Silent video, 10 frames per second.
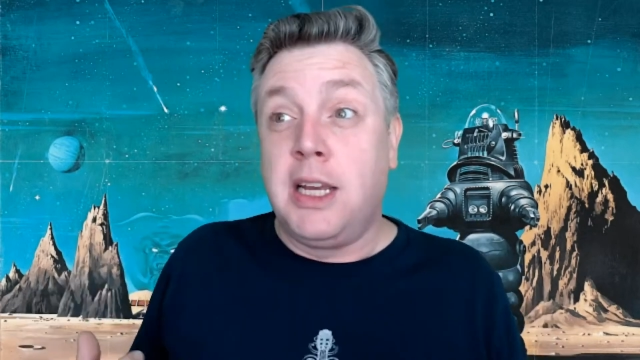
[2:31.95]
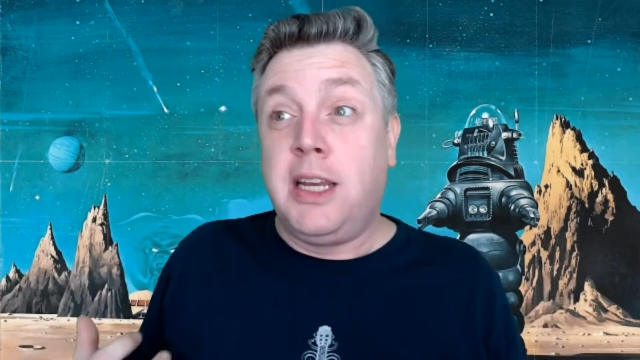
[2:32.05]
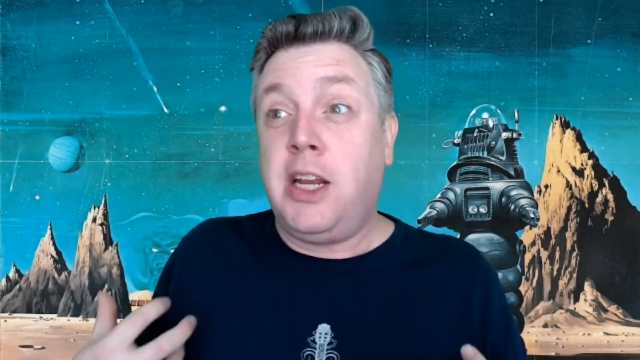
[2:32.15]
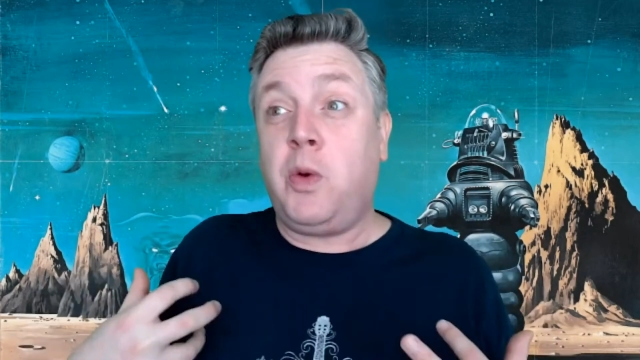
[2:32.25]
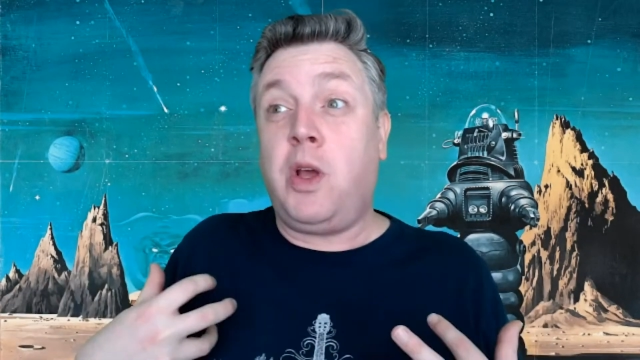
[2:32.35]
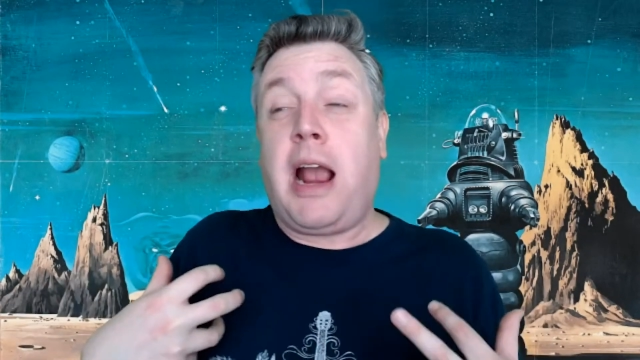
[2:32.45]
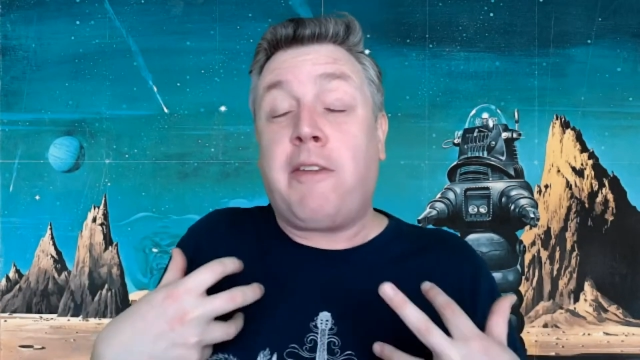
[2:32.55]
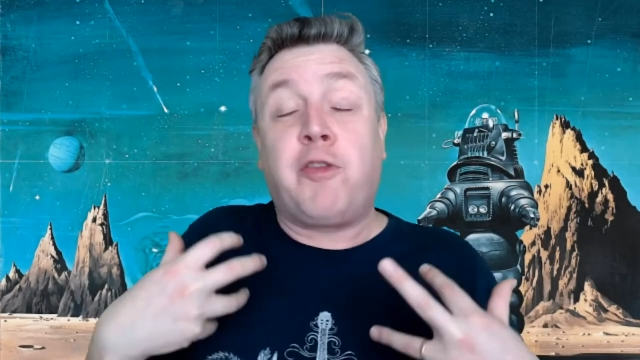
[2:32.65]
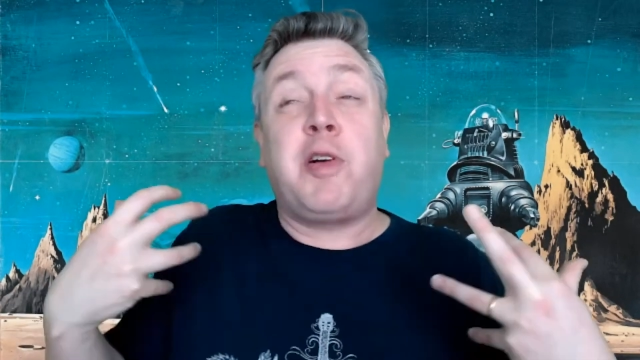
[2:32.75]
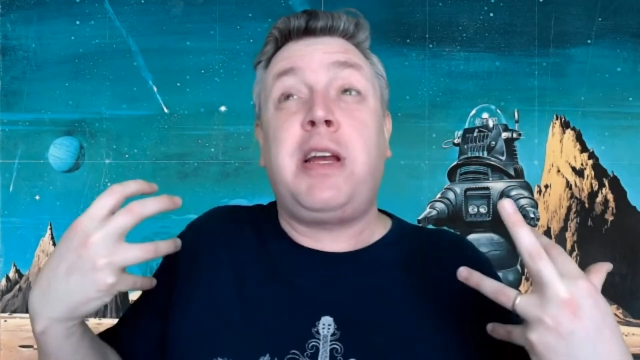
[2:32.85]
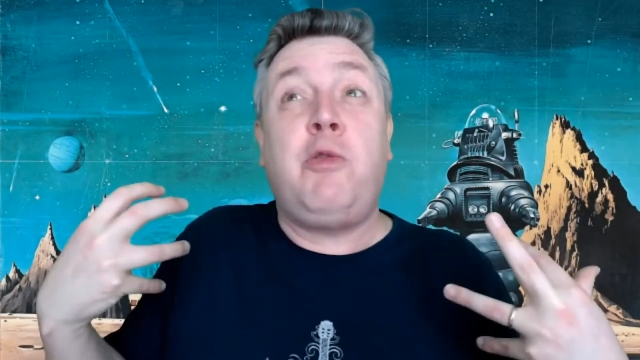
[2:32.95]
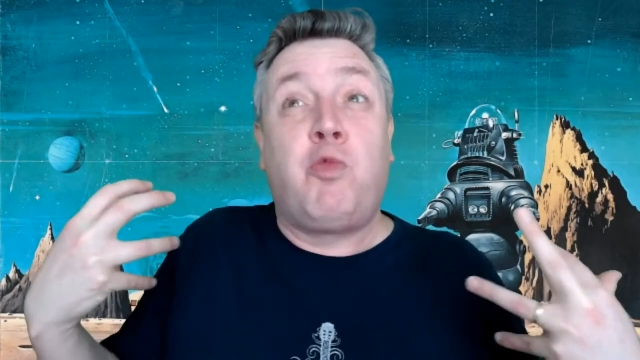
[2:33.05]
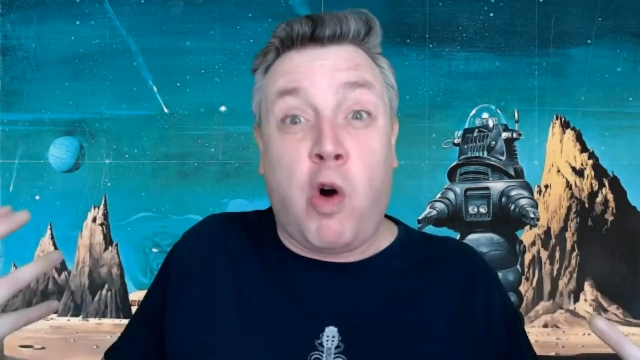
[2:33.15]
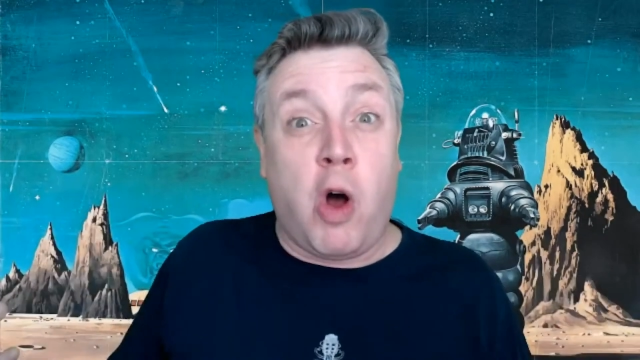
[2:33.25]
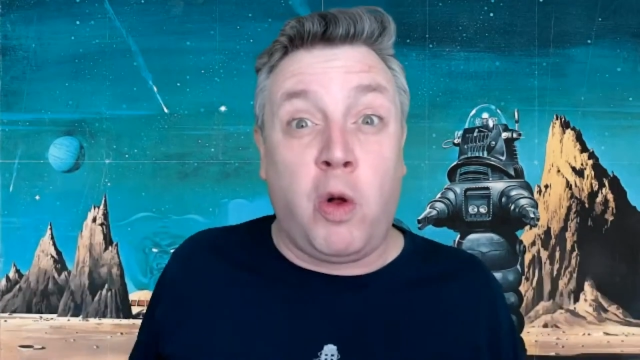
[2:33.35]
You know, every
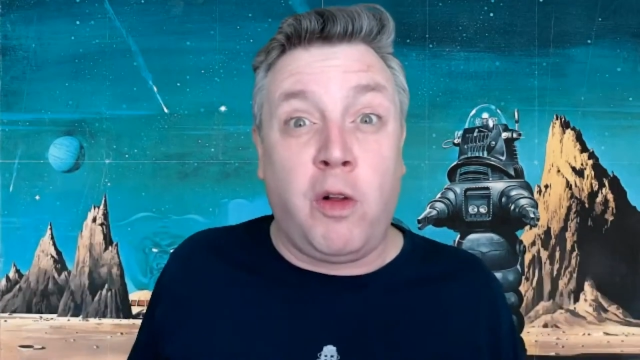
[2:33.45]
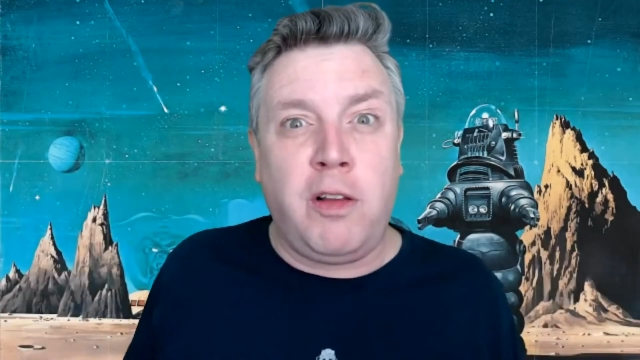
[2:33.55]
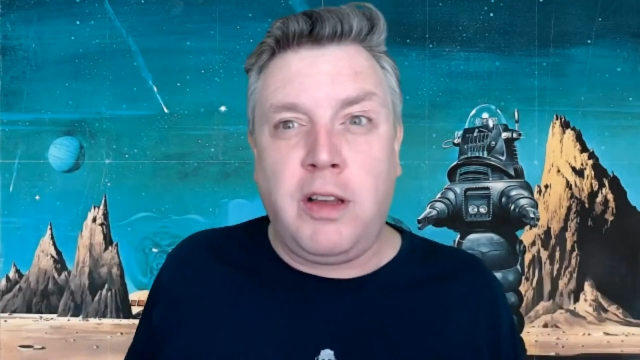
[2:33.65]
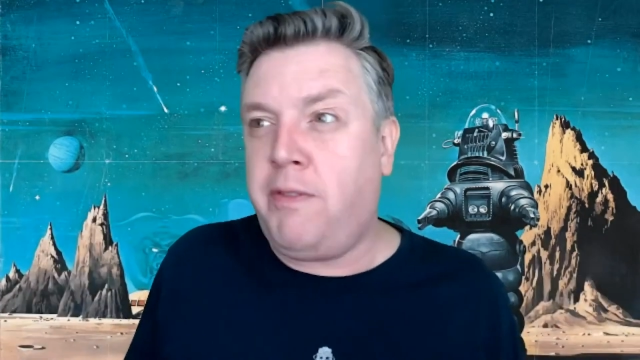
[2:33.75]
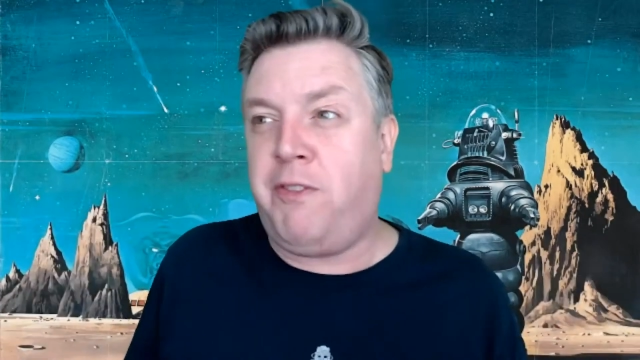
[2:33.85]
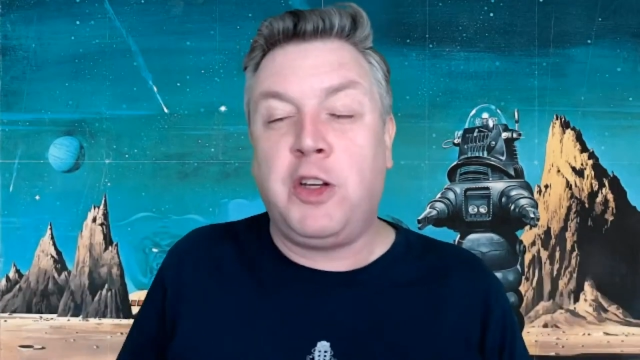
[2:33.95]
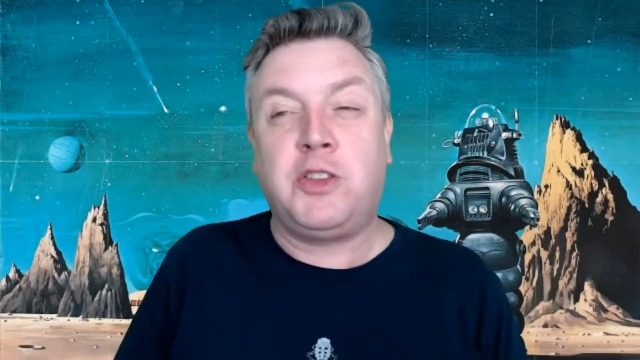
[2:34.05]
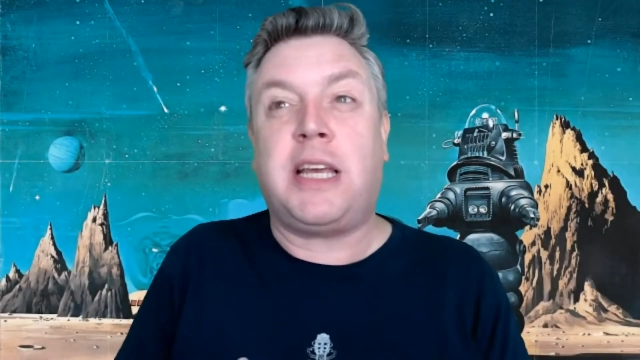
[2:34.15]
roll, it feels